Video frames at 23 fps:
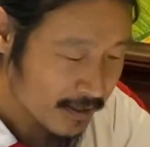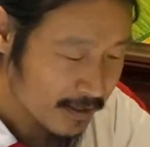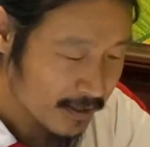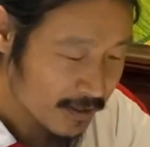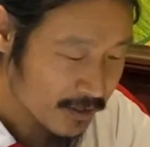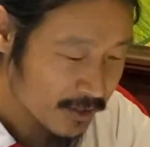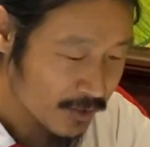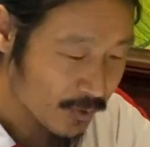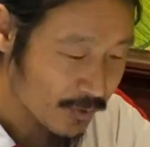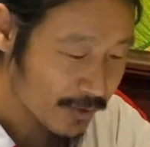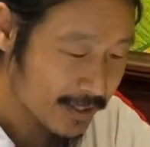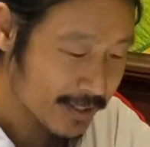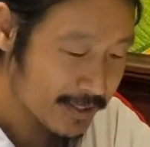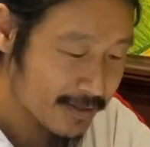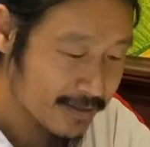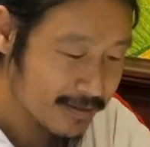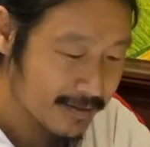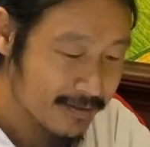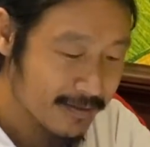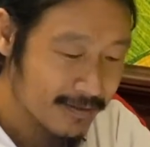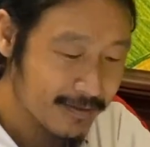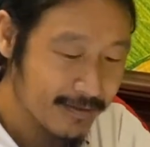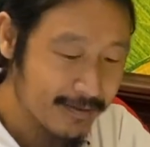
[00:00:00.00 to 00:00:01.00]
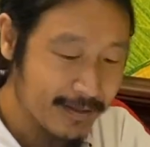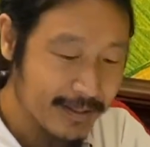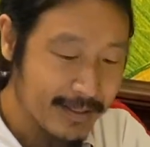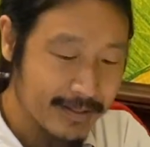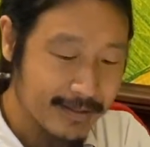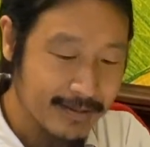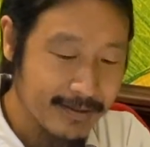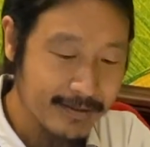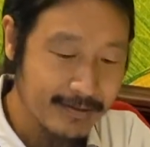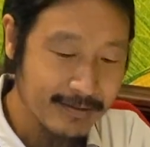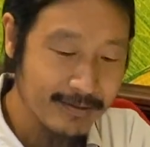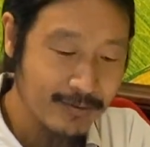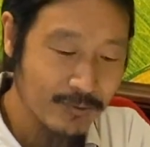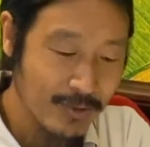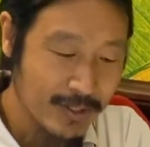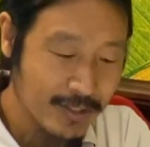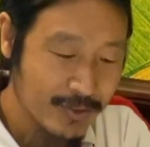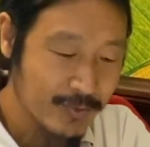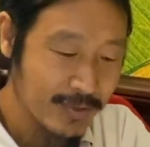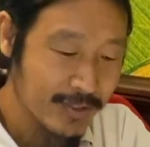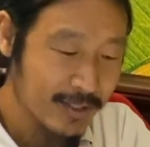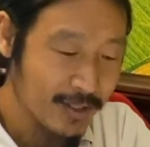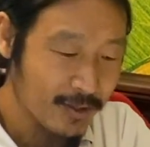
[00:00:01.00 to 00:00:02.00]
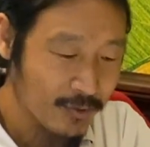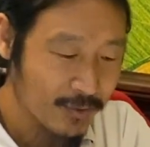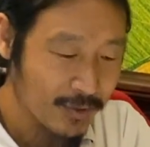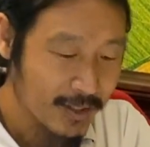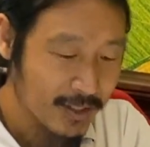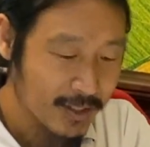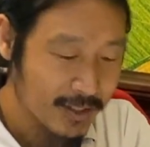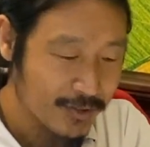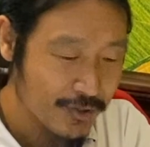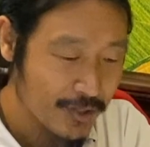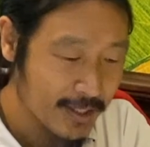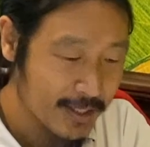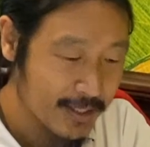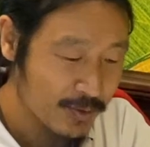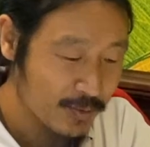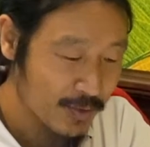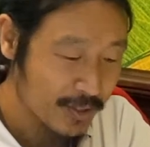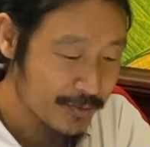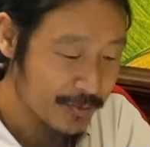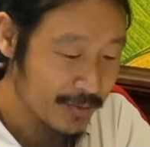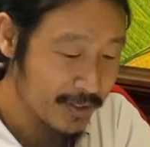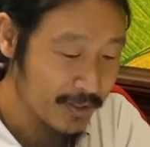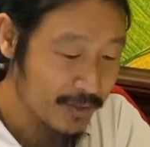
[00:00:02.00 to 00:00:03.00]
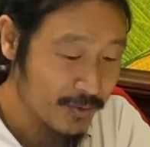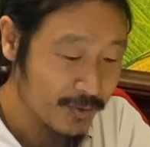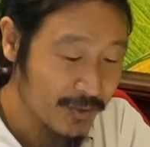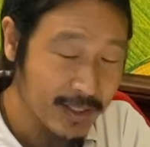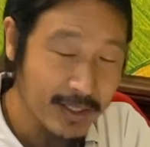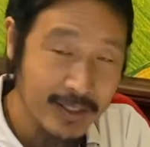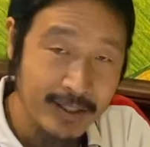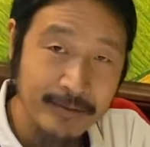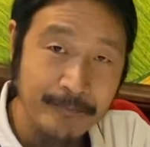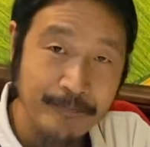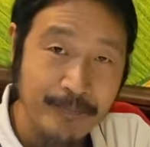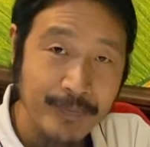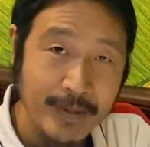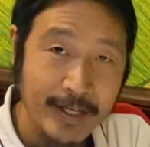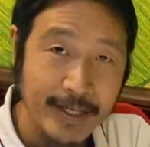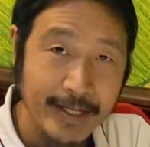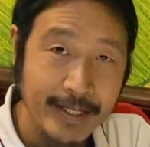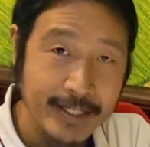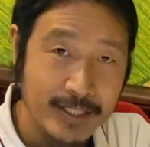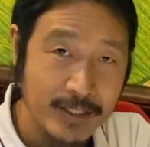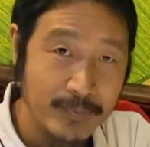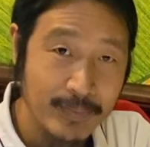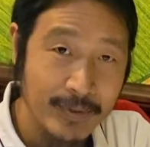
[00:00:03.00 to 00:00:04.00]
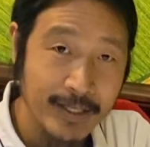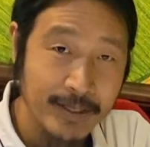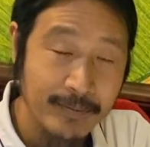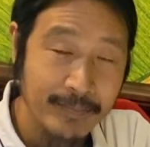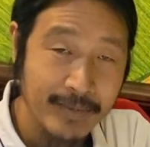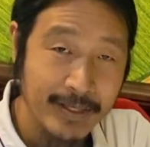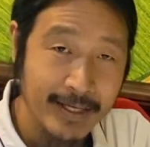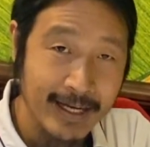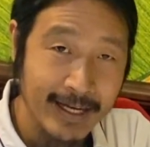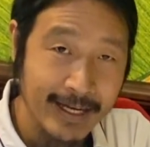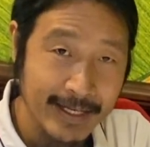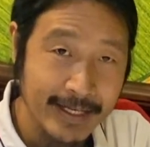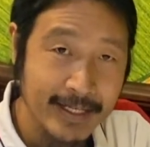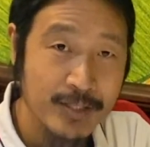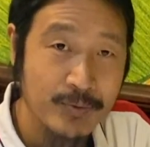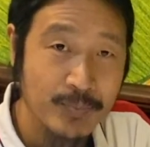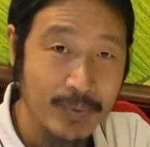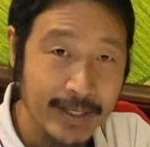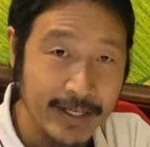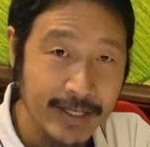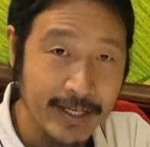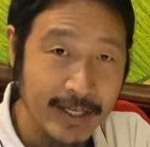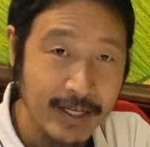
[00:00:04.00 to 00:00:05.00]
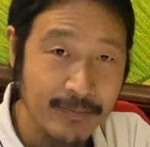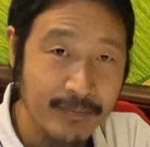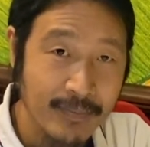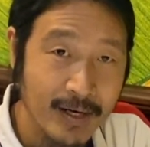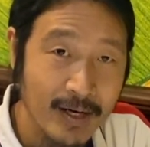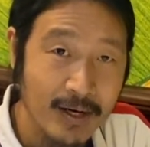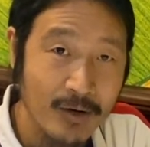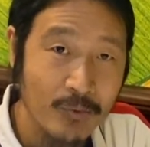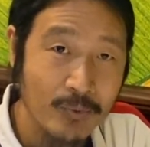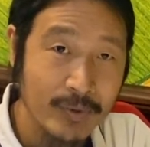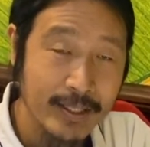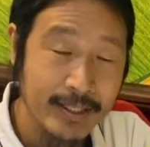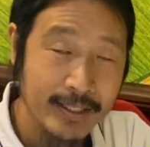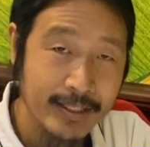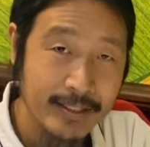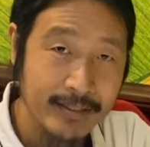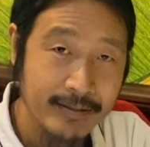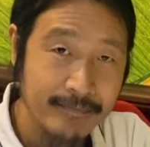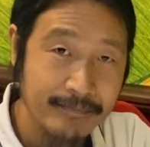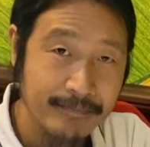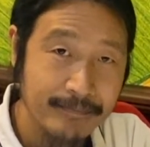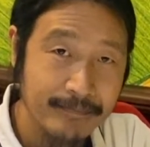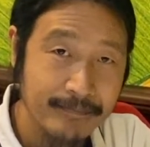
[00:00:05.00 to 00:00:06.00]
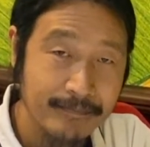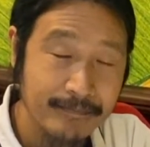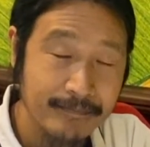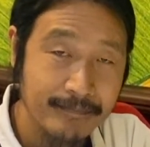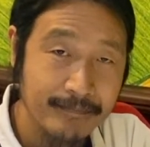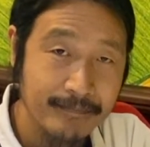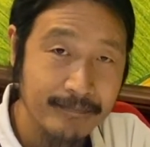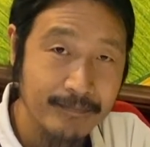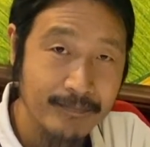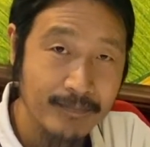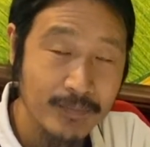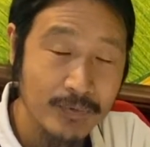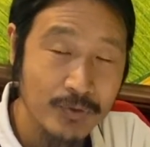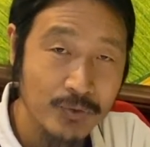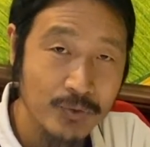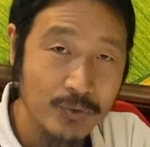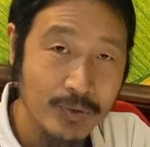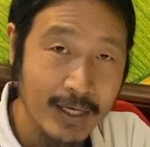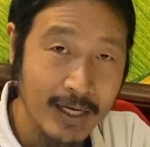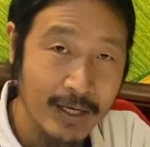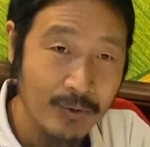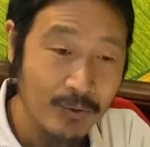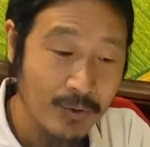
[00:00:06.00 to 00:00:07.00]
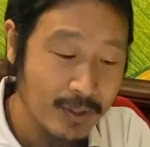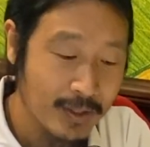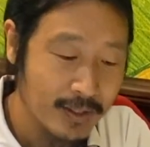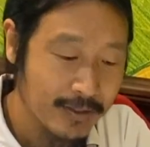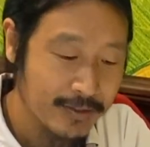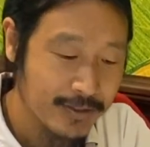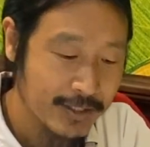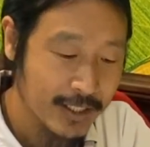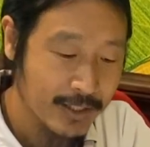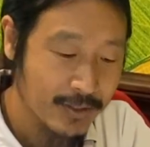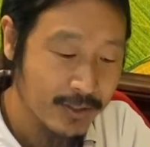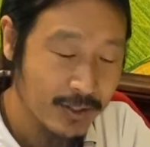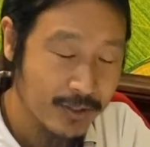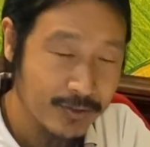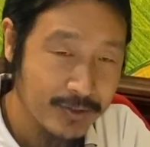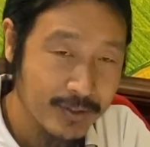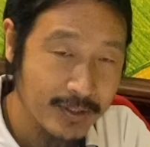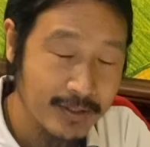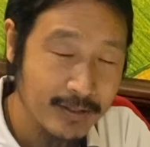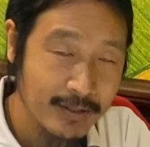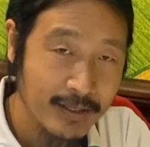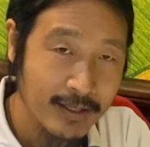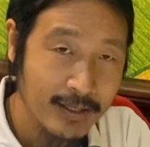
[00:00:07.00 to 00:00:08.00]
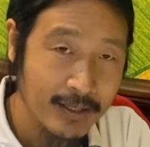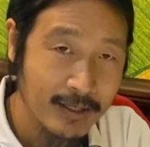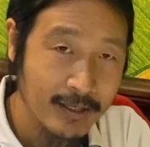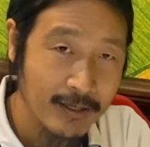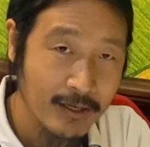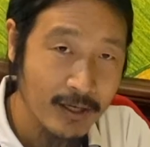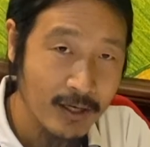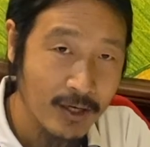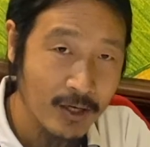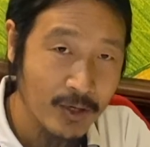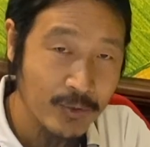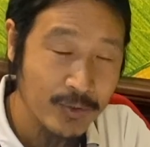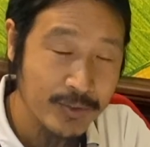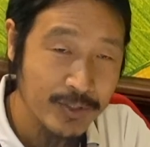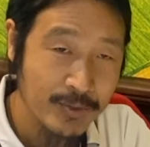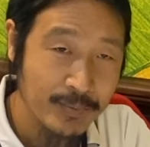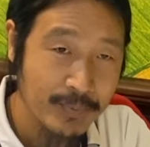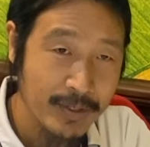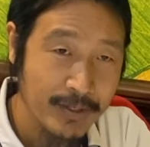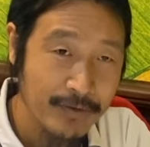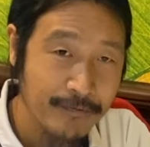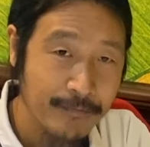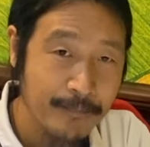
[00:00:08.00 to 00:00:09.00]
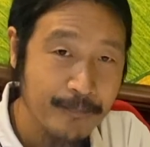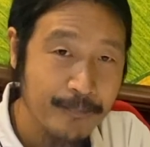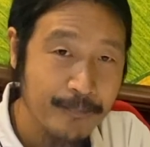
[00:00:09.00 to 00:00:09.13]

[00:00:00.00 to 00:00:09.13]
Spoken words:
So this restaurant owner, Chinese restaurant owner, he explained me. I explained him how we do our genital the orange beef.